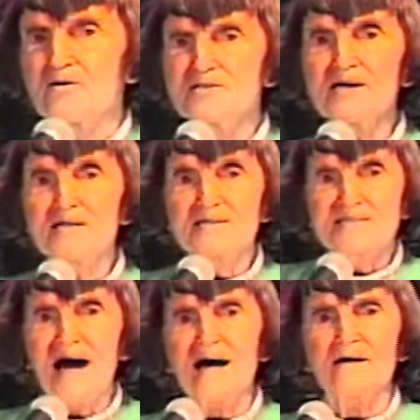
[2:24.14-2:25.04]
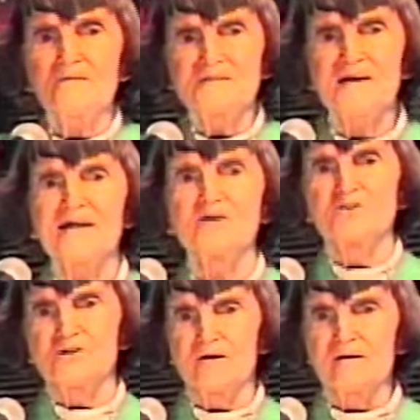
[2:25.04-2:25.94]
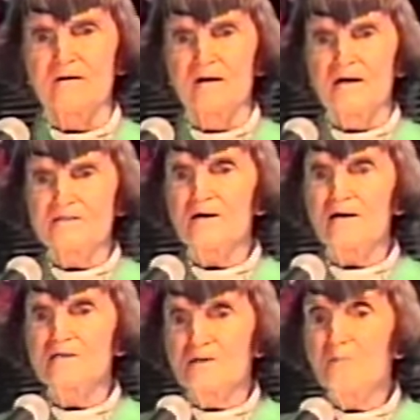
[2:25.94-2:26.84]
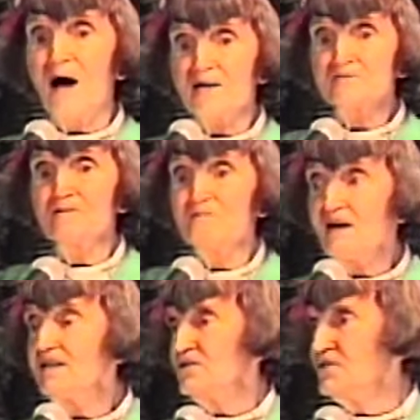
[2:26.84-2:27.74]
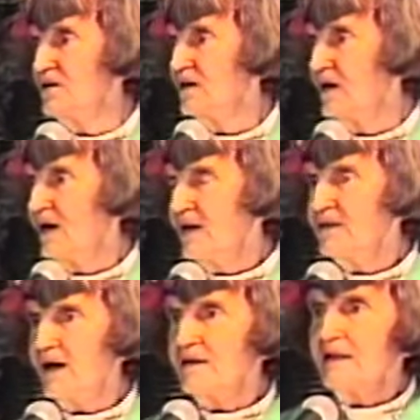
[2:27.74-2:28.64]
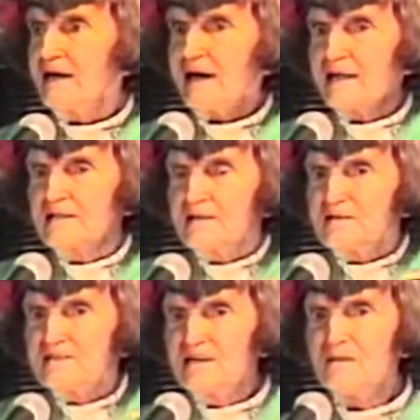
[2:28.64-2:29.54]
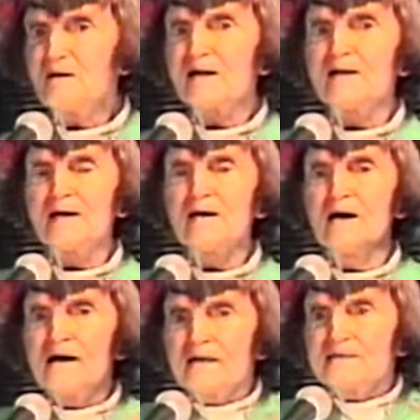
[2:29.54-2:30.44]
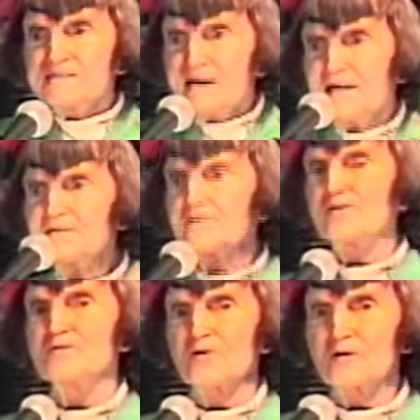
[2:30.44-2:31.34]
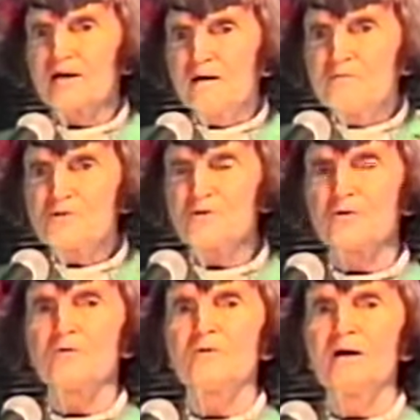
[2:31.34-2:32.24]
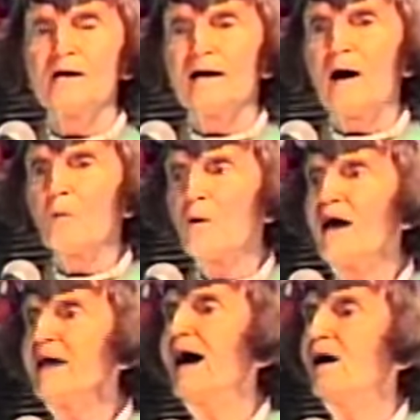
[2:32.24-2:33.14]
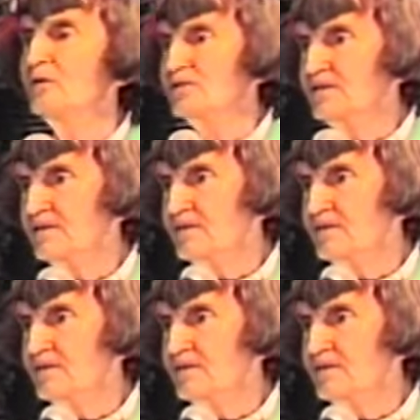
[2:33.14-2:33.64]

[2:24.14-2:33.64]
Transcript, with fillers: You see, desire is energy. So it's a positive energy that it seemingly centers or gives you a way out.